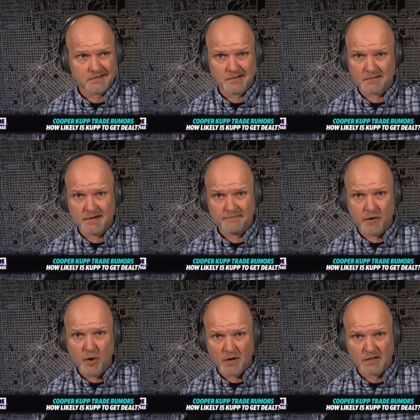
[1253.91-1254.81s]
They're three and
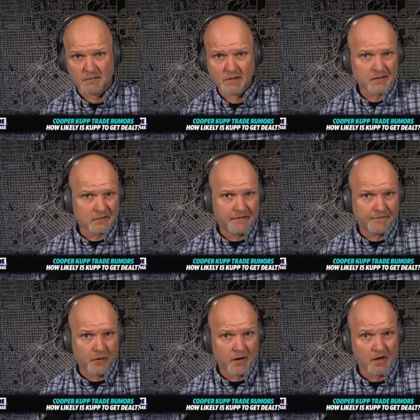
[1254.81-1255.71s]
four. We're three and
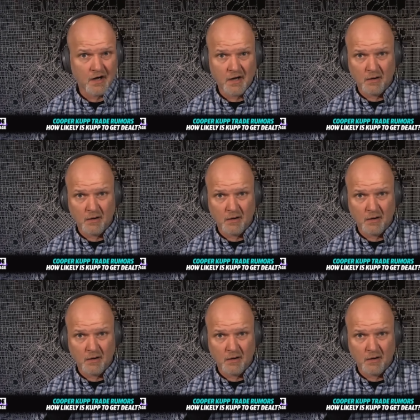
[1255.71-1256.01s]
four.